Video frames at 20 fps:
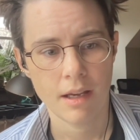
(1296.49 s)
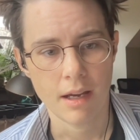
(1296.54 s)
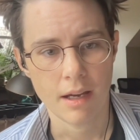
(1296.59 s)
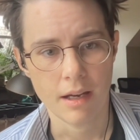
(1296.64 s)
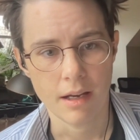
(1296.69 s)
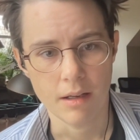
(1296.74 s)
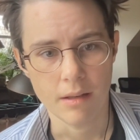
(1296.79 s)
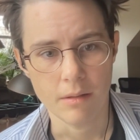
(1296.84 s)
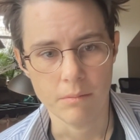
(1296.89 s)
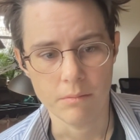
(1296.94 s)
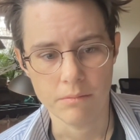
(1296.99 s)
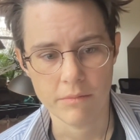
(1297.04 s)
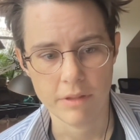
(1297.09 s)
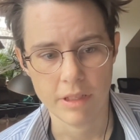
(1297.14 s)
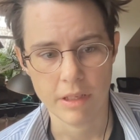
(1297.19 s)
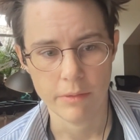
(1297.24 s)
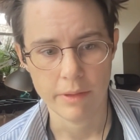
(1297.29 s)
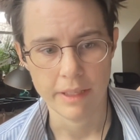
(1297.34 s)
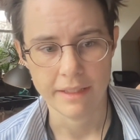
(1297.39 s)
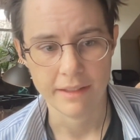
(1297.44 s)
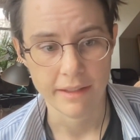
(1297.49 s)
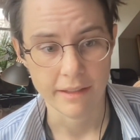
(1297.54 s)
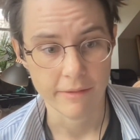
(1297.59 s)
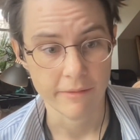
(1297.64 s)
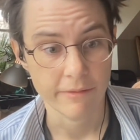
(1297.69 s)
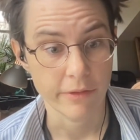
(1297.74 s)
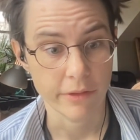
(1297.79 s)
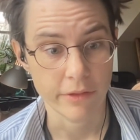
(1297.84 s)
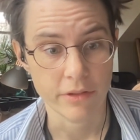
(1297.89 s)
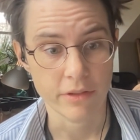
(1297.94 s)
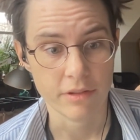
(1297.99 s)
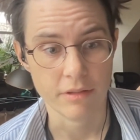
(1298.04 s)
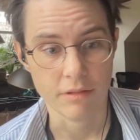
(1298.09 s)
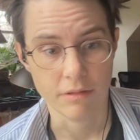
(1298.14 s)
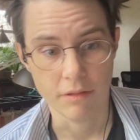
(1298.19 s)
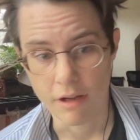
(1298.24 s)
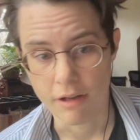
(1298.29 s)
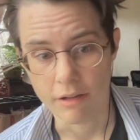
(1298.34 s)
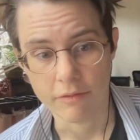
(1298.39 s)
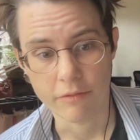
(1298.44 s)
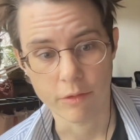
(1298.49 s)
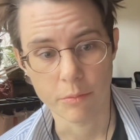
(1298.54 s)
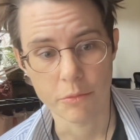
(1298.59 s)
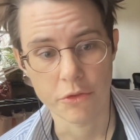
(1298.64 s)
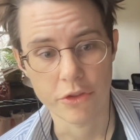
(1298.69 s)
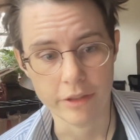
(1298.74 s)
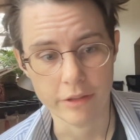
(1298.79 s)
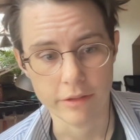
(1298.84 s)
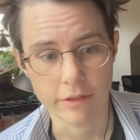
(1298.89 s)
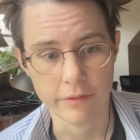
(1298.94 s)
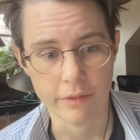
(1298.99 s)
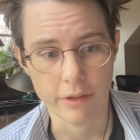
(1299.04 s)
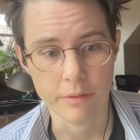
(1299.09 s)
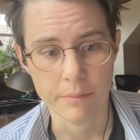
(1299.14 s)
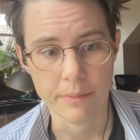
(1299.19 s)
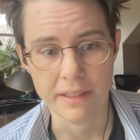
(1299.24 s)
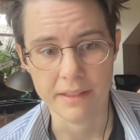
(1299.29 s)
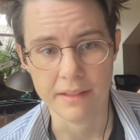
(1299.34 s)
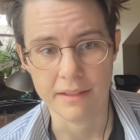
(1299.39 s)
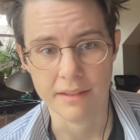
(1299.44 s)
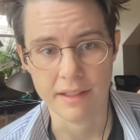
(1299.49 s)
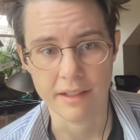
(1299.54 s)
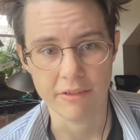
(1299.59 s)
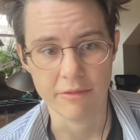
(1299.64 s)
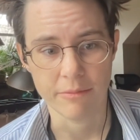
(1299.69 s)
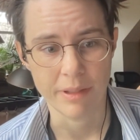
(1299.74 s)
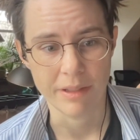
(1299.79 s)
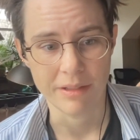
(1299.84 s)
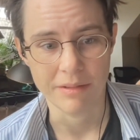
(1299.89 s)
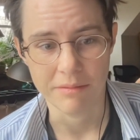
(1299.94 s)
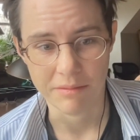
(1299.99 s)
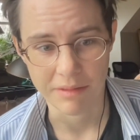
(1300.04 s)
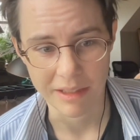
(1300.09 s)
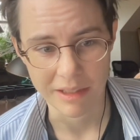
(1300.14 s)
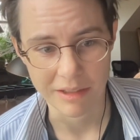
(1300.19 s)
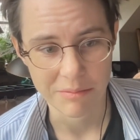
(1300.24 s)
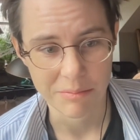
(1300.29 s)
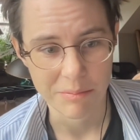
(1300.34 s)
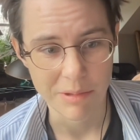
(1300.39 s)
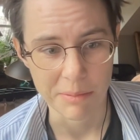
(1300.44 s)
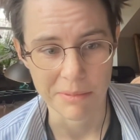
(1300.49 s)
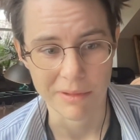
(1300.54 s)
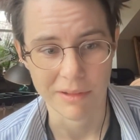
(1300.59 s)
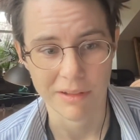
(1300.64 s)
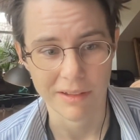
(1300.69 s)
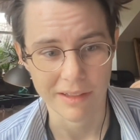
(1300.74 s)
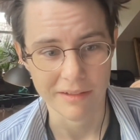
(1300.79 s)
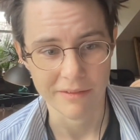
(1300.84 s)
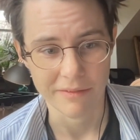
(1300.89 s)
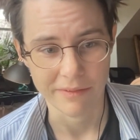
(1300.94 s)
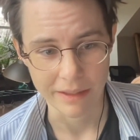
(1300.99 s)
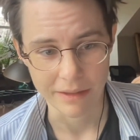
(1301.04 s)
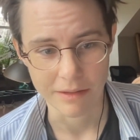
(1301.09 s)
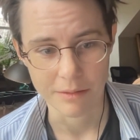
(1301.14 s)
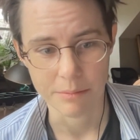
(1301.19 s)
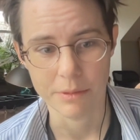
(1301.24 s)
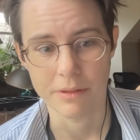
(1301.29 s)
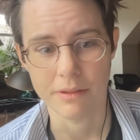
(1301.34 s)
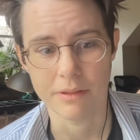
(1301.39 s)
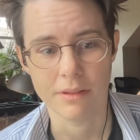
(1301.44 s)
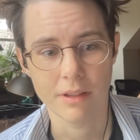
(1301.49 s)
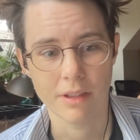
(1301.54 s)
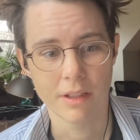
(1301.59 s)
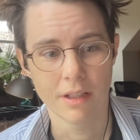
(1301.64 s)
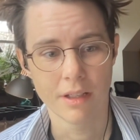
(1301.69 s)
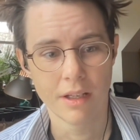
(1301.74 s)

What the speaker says: it's their first long form generative art pieces that have been like publicly available.